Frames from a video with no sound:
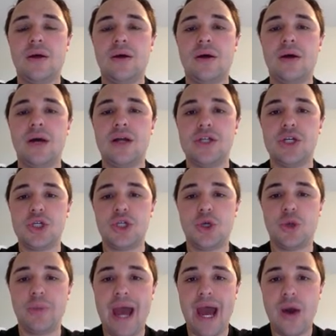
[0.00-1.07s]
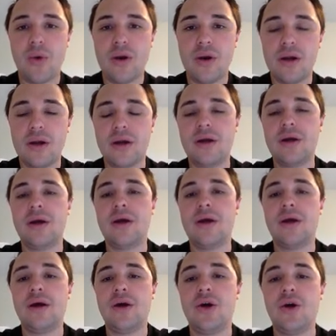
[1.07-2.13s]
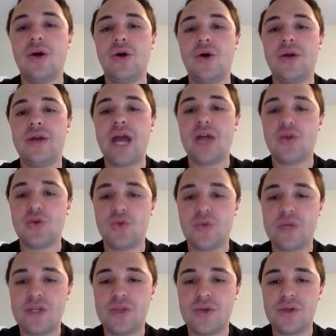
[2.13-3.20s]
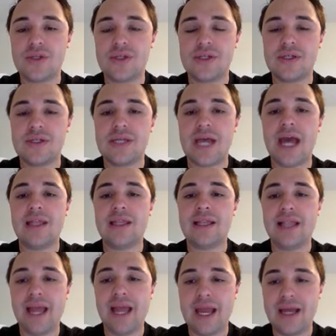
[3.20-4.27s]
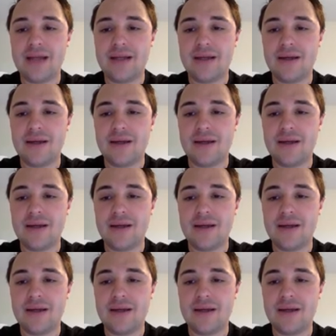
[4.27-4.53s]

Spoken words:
additional power, natural resources, and land